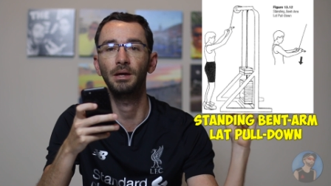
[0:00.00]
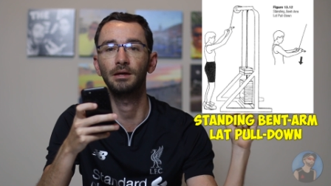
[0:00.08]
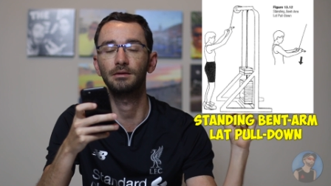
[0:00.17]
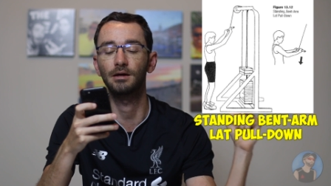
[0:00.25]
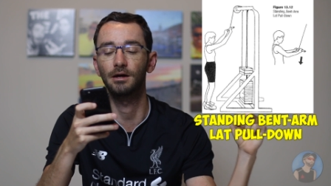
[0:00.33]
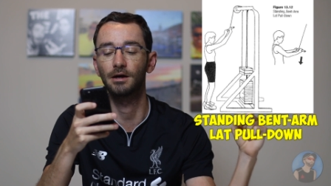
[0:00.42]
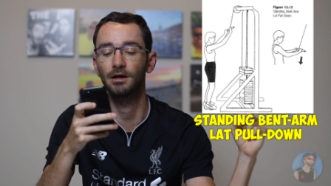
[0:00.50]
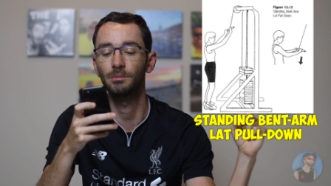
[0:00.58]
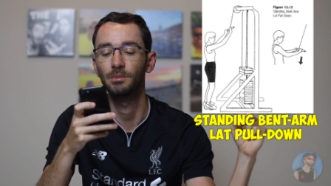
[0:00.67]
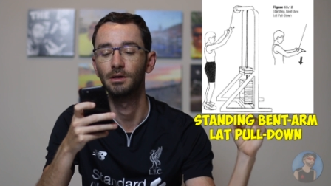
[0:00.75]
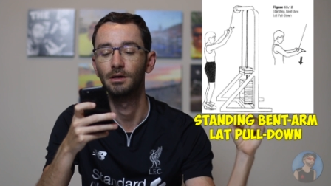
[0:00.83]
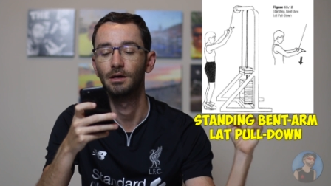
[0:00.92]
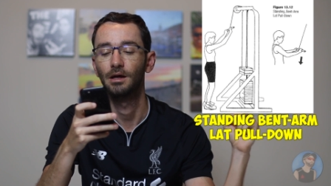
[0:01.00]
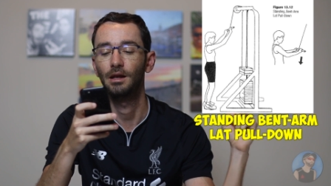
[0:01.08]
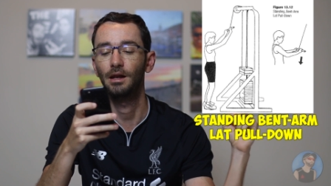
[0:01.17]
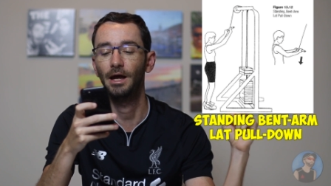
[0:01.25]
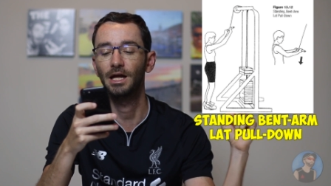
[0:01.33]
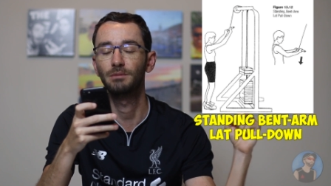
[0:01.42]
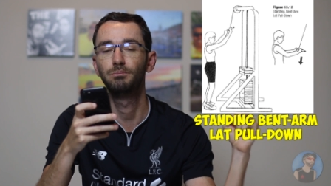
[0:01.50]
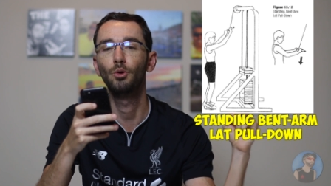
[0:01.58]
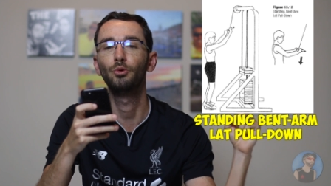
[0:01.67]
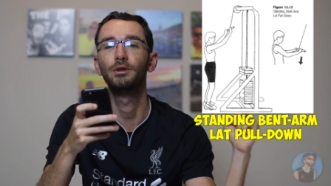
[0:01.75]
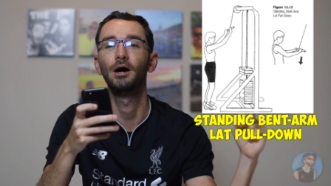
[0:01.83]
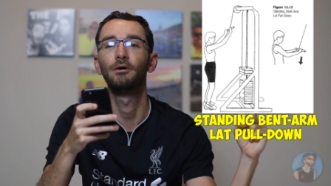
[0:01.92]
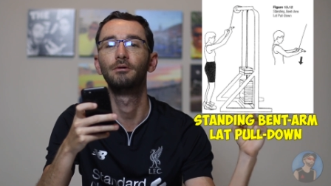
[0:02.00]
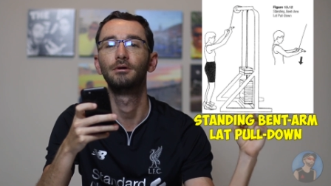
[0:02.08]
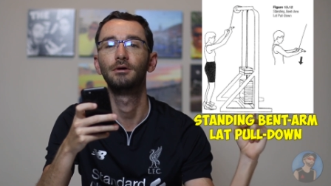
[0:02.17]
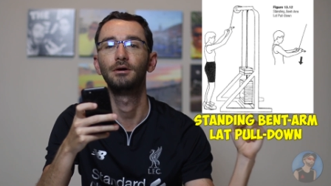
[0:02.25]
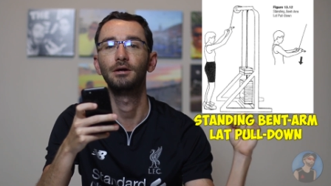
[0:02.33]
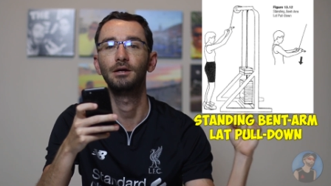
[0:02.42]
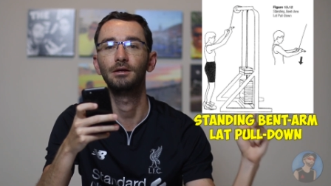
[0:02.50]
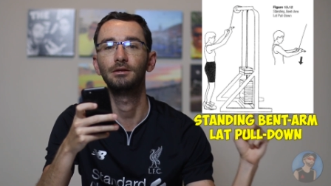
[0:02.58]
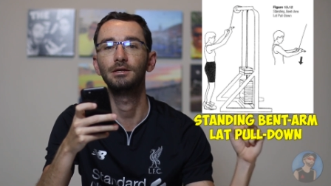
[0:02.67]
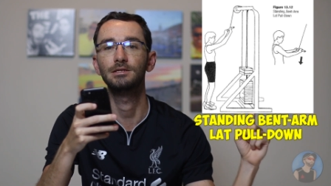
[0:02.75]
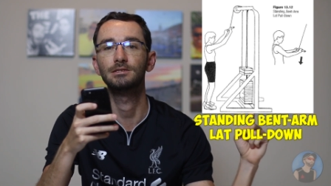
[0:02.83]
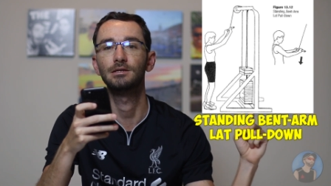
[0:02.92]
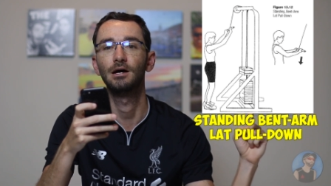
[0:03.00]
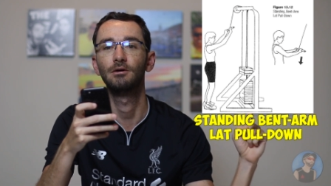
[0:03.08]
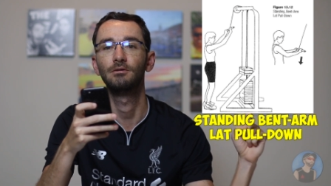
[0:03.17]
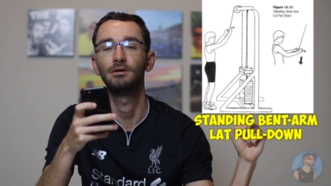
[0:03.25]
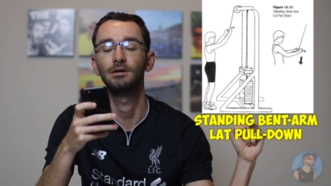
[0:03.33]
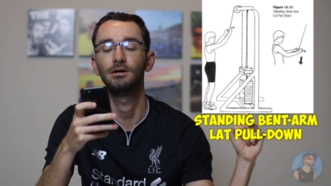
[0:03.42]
bent arm, lat pull down, and this is how